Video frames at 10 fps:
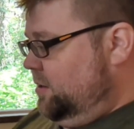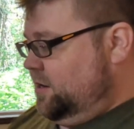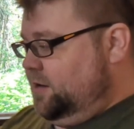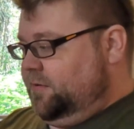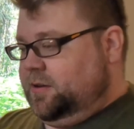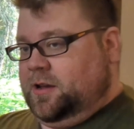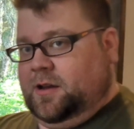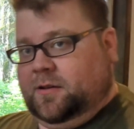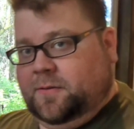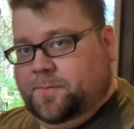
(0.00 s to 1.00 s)
kind of
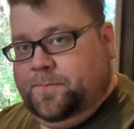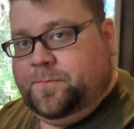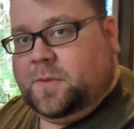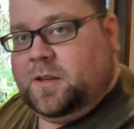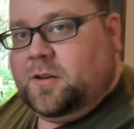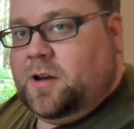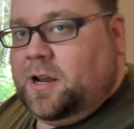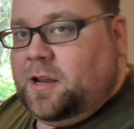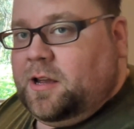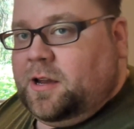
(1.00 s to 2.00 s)
size. So
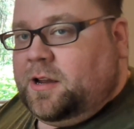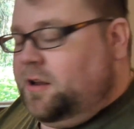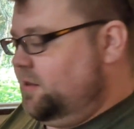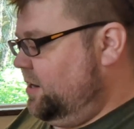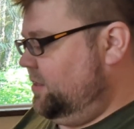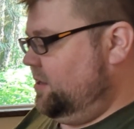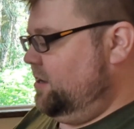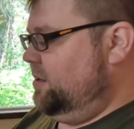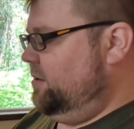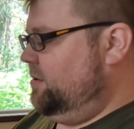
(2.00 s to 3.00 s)
I kind of like
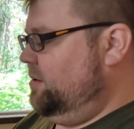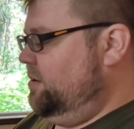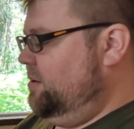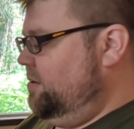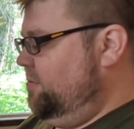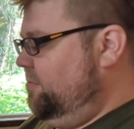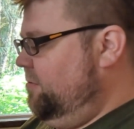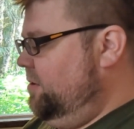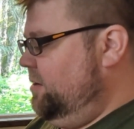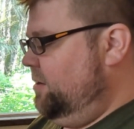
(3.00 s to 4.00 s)
that. That's
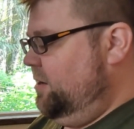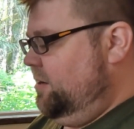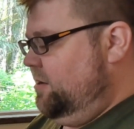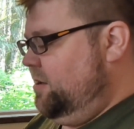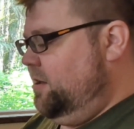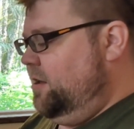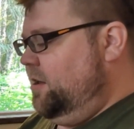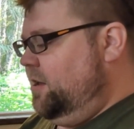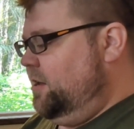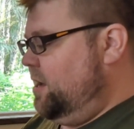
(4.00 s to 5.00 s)
really neat.
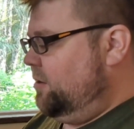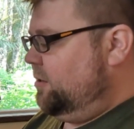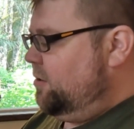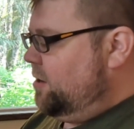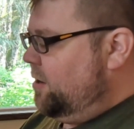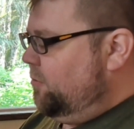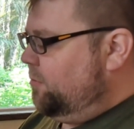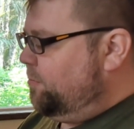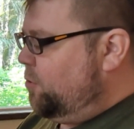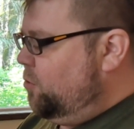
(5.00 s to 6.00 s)
Yeah, so I was
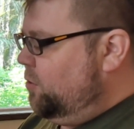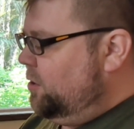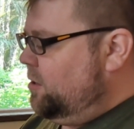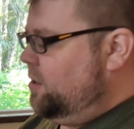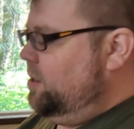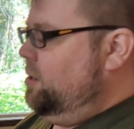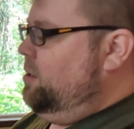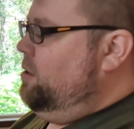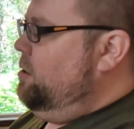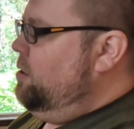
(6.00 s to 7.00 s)
pulling on it,
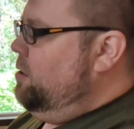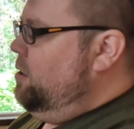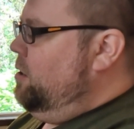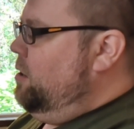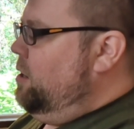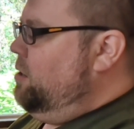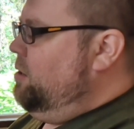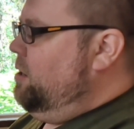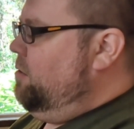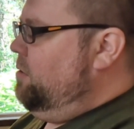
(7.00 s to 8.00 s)
and you
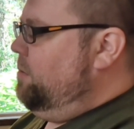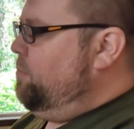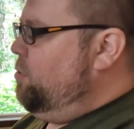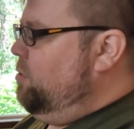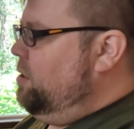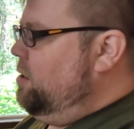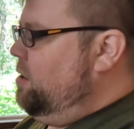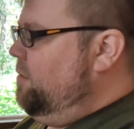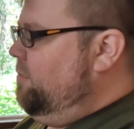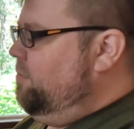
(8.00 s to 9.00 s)
can't really pull it
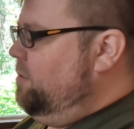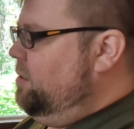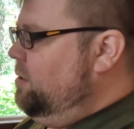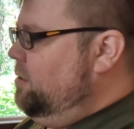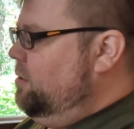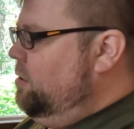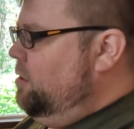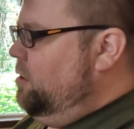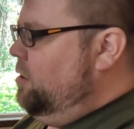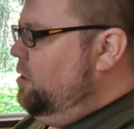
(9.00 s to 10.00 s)
off, but then
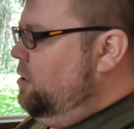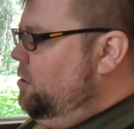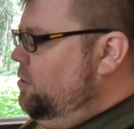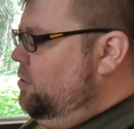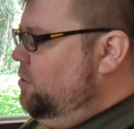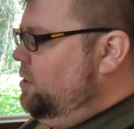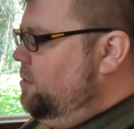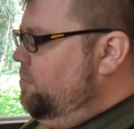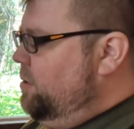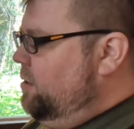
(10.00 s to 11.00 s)
you do
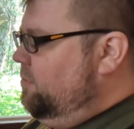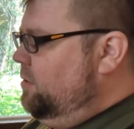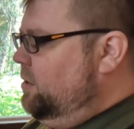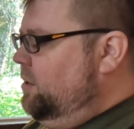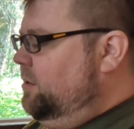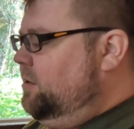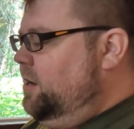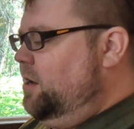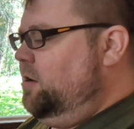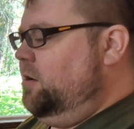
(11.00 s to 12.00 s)
that button release,
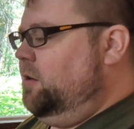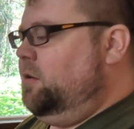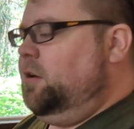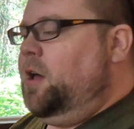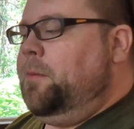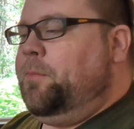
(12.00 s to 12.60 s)
and you just got to